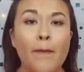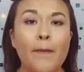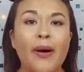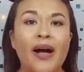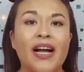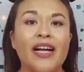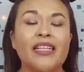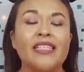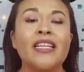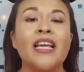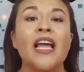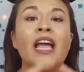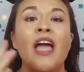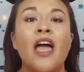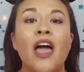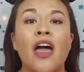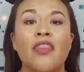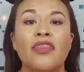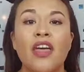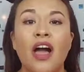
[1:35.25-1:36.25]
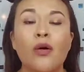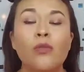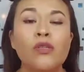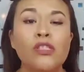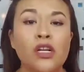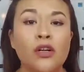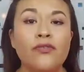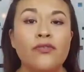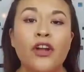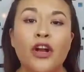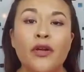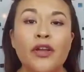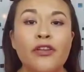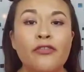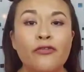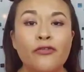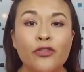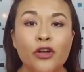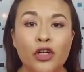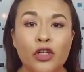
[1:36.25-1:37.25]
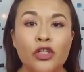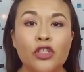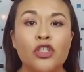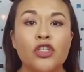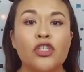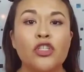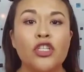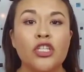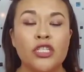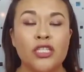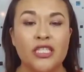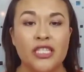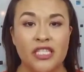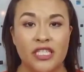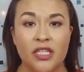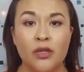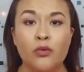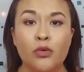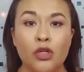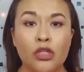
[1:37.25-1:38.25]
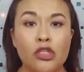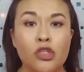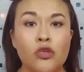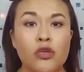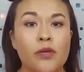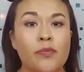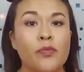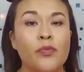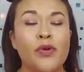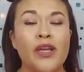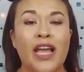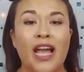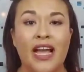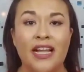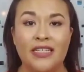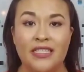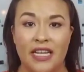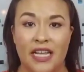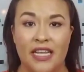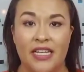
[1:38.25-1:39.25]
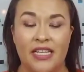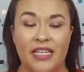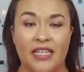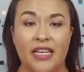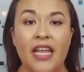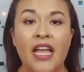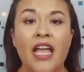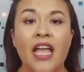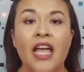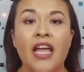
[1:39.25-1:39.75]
But that was our very first Disney World trip we had taken.